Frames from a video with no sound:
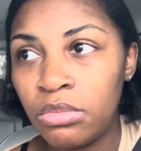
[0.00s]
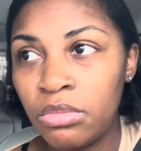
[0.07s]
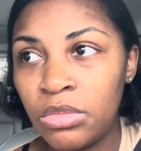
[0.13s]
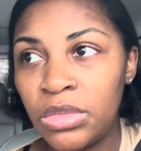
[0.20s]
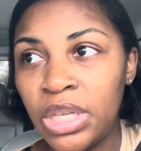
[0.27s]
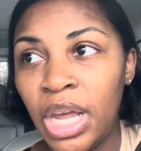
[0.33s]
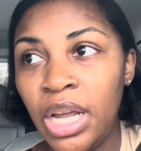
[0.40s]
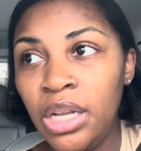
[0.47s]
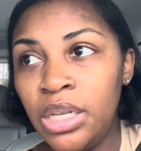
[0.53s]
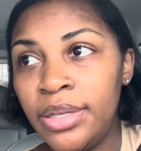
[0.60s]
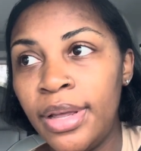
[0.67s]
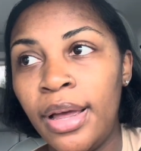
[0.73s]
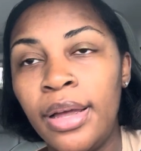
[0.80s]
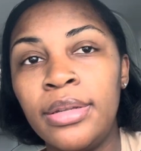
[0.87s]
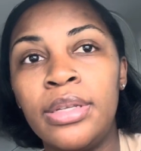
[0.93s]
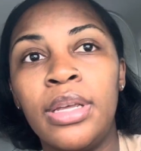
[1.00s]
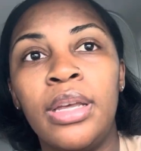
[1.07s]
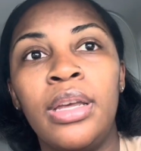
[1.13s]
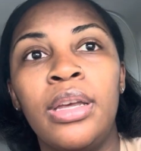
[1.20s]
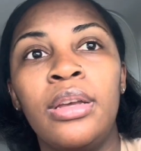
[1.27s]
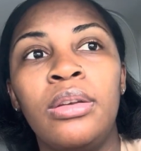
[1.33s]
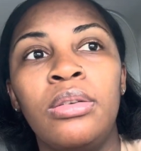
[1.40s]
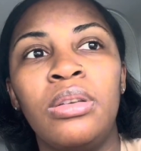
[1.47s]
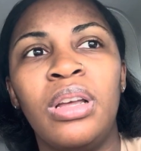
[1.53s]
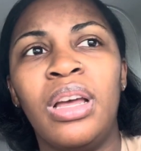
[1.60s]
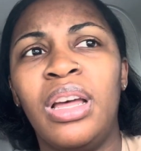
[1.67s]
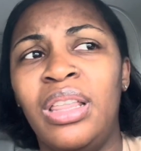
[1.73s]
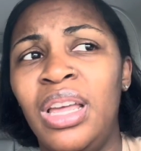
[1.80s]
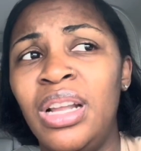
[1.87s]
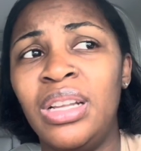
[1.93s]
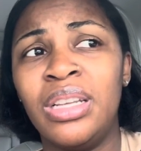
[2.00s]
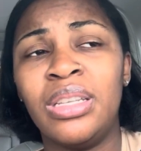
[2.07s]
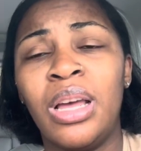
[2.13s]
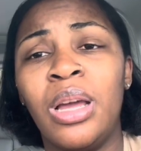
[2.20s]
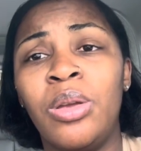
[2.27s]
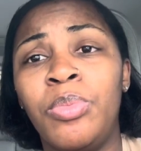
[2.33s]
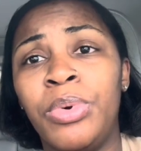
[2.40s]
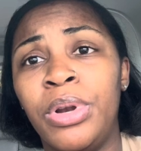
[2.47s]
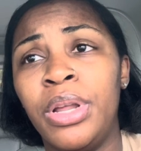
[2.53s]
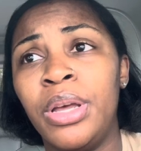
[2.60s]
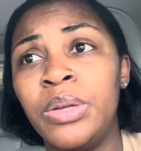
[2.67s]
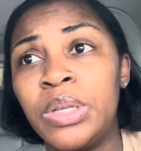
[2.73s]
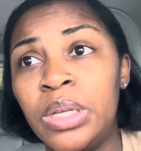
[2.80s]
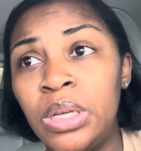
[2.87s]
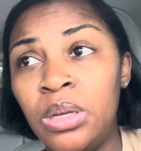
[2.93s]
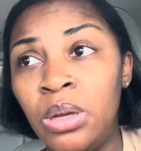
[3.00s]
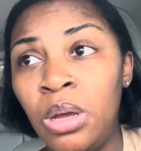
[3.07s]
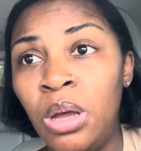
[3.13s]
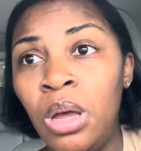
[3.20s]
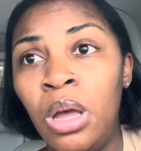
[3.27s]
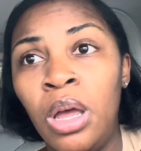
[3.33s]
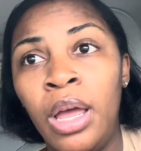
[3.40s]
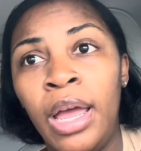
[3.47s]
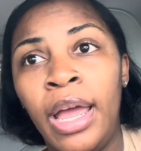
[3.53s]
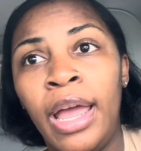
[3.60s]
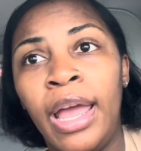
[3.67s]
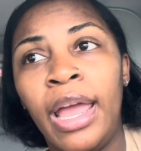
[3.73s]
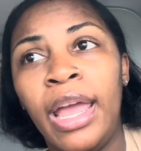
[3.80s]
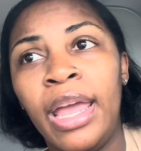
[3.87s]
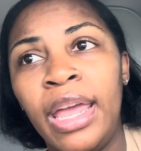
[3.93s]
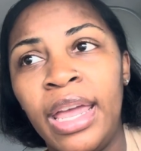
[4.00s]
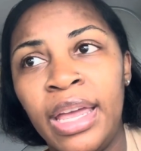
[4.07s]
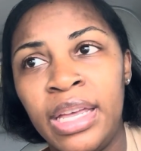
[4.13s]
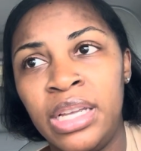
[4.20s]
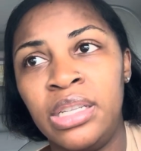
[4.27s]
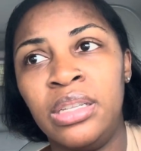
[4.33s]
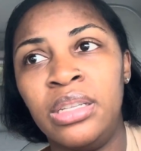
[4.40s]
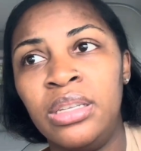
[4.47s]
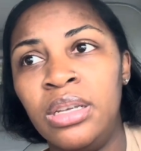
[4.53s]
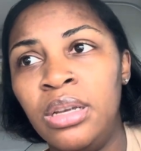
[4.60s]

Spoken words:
take the Cytec. I think that's how you pronounce it. And